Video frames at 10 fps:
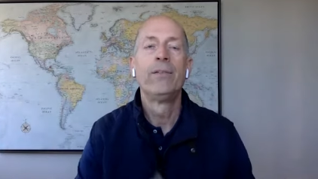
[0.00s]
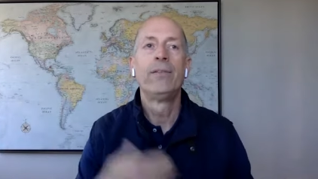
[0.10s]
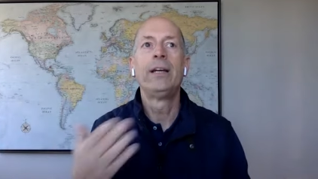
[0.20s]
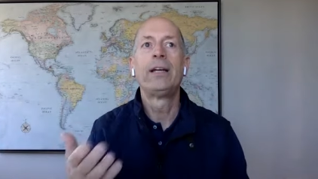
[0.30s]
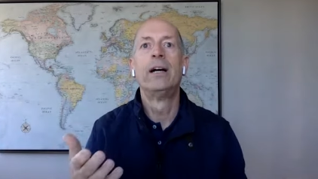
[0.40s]

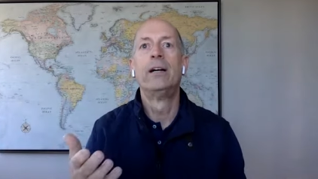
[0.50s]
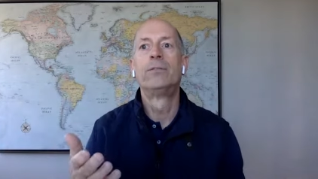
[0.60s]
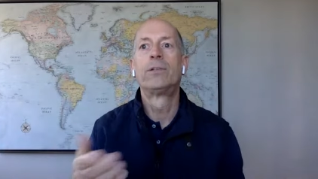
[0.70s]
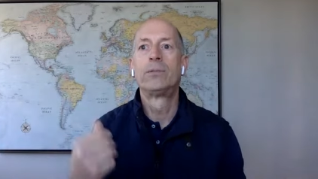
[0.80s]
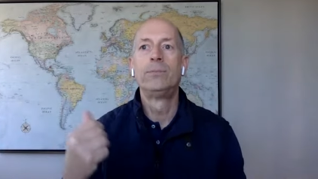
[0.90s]
Think
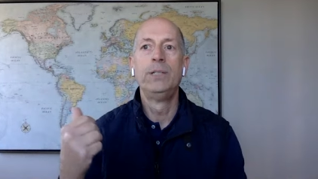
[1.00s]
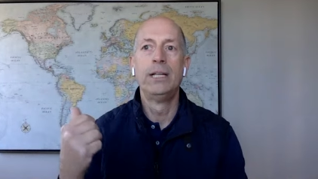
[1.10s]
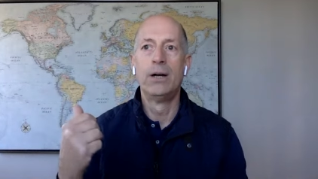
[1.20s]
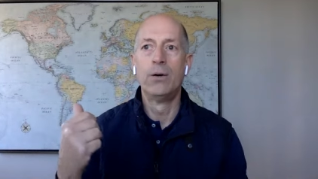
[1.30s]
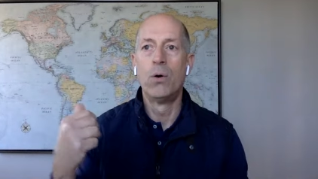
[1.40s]
of, you
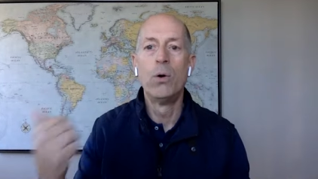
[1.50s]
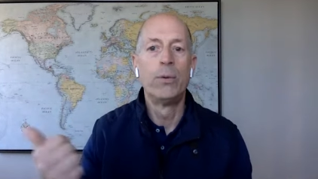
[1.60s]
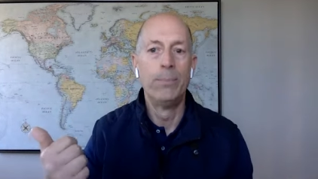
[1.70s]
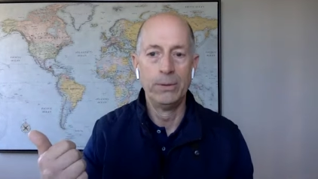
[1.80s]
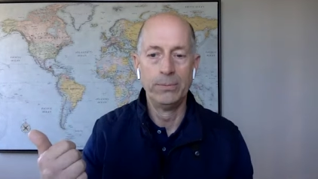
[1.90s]
know,
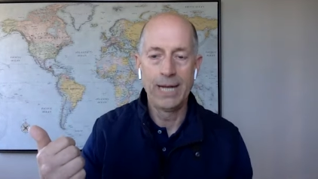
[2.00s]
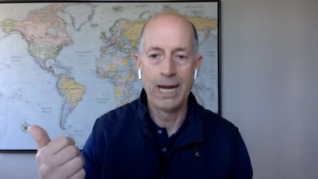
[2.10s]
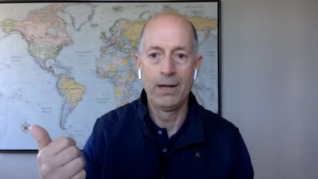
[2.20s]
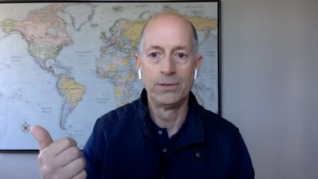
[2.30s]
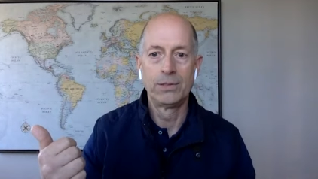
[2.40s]
oil boom
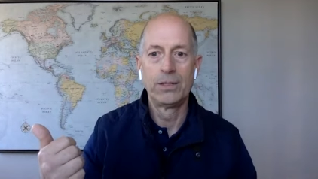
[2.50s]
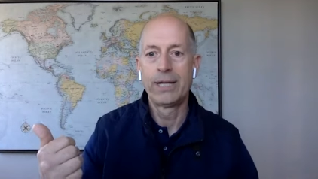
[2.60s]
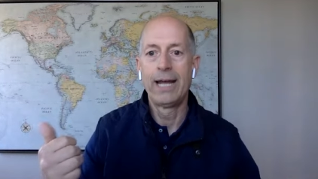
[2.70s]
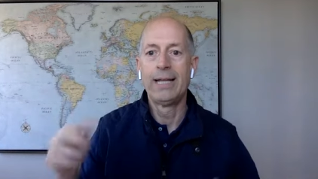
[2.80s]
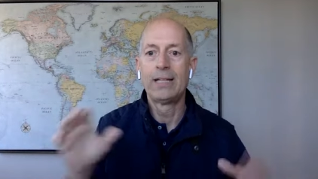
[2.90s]
towns.
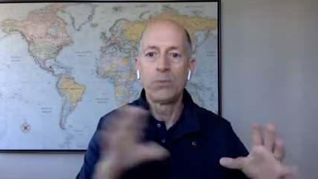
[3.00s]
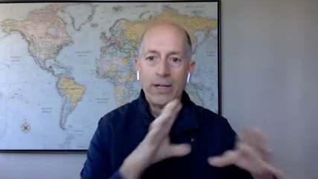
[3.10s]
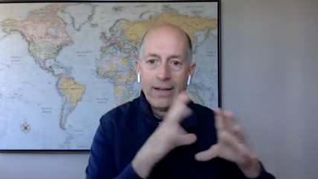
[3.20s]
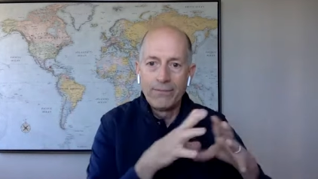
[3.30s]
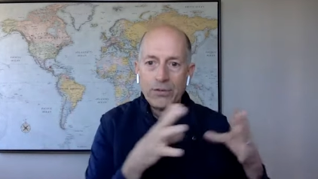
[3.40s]
Okay. Mm-hmm. That's
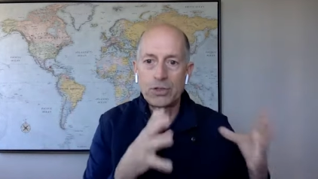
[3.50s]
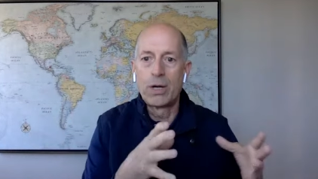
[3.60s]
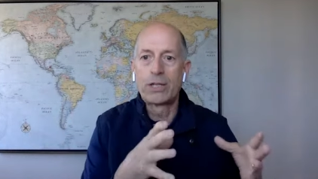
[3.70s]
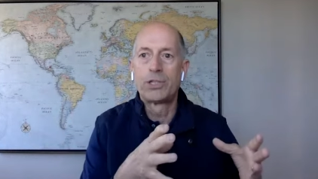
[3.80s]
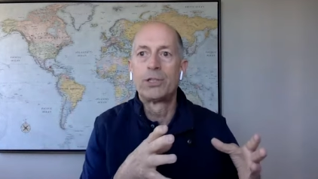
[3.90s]
what
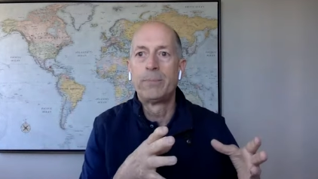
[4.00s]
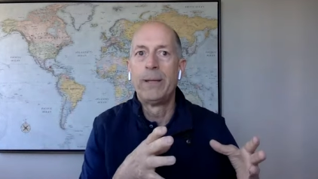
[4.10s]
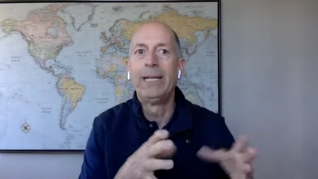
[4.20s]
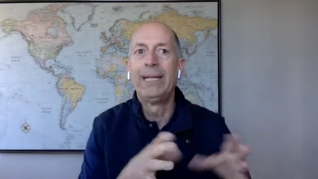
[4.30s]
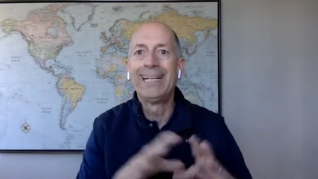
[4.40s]
infrastructure
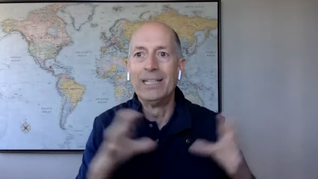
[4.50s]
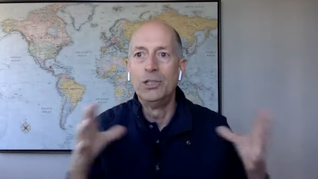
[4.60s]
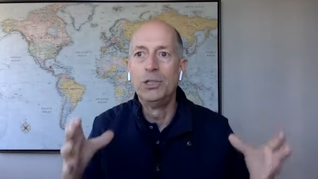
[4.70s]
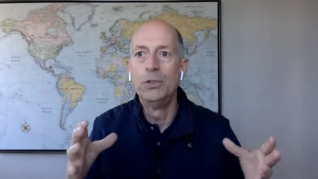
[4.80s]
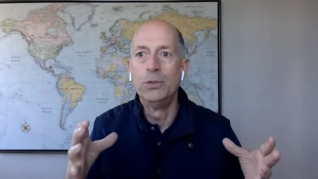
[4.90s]
spending can
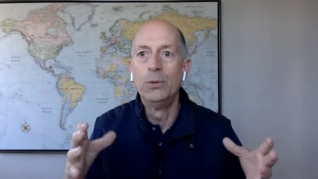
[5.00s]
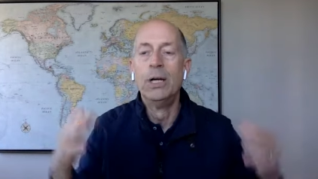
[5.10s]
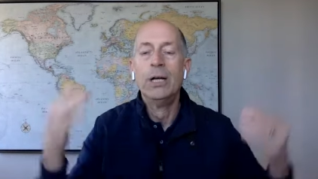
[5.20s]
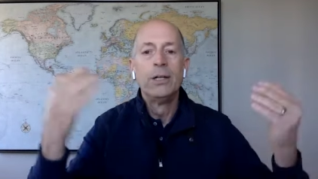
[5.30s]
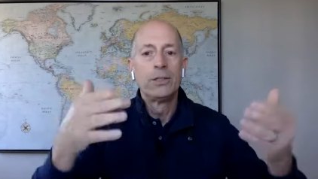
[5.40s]
do
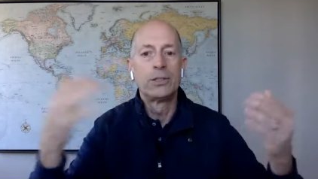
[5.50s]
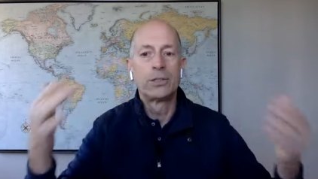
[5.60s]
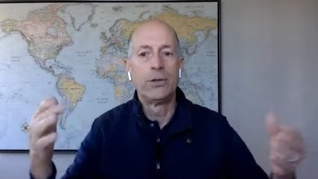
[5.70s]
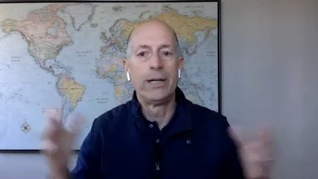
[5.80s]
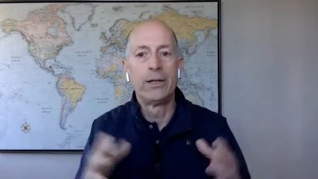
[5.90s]
to
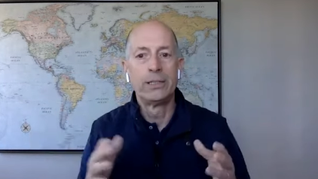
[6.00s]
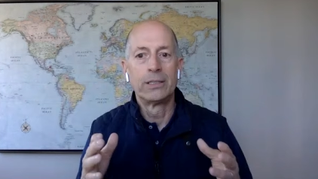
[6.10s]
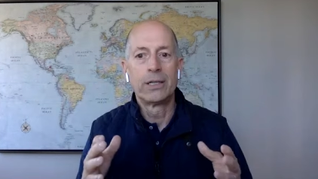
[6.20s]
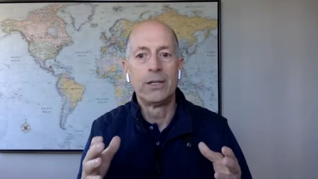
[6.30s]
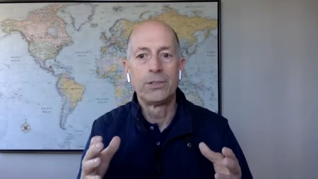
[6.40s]
certain areas of
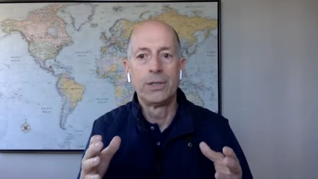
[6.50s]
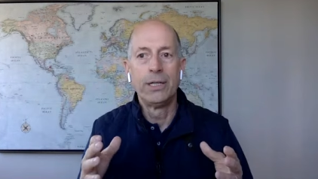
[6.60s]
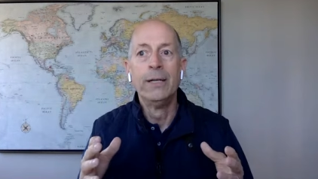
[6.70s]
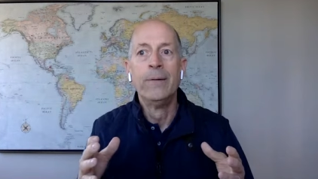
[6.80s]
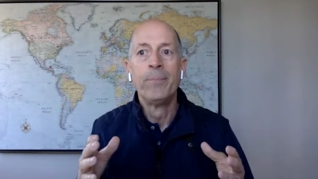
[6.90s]
the
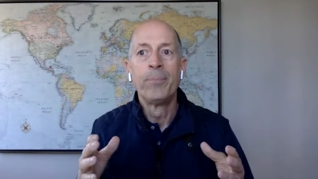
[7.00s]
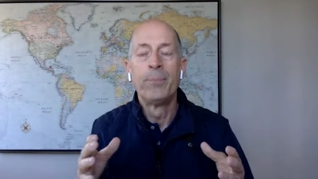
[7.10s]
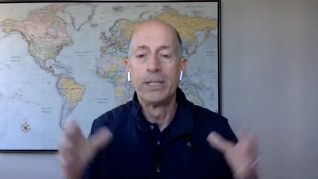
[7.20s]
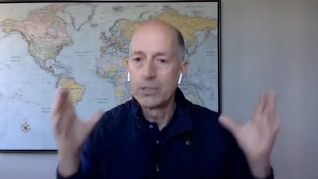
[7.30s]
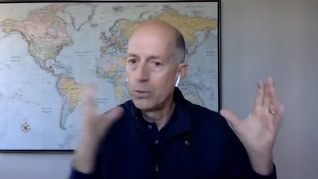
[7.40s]
country,
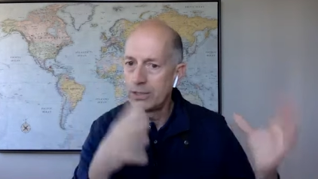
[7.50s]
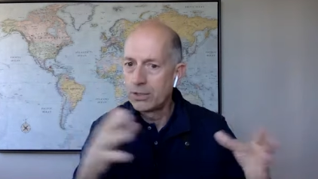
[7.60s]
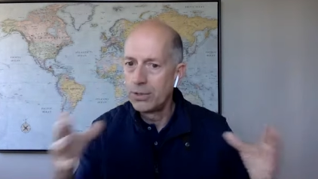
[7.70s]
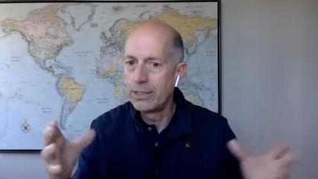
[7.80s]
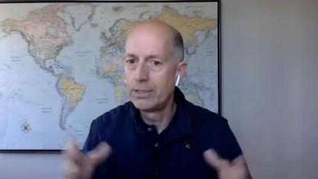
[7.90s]
but it's only
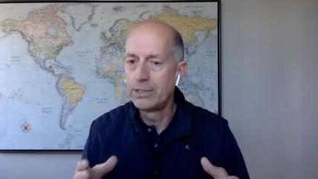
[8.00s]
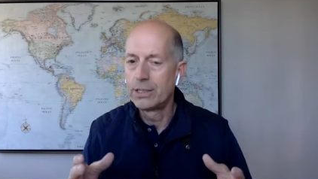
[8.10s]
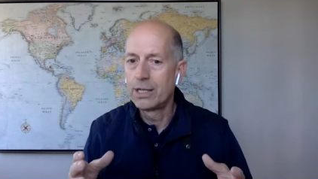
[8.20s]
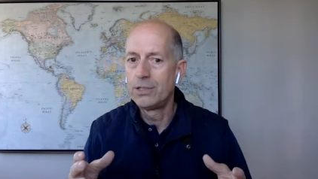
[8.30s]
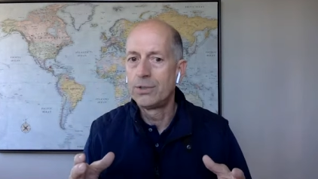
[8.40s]
certain areas of
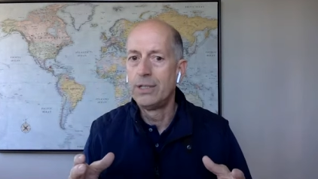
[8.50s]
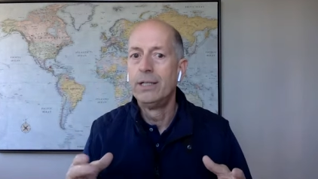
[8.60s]
the country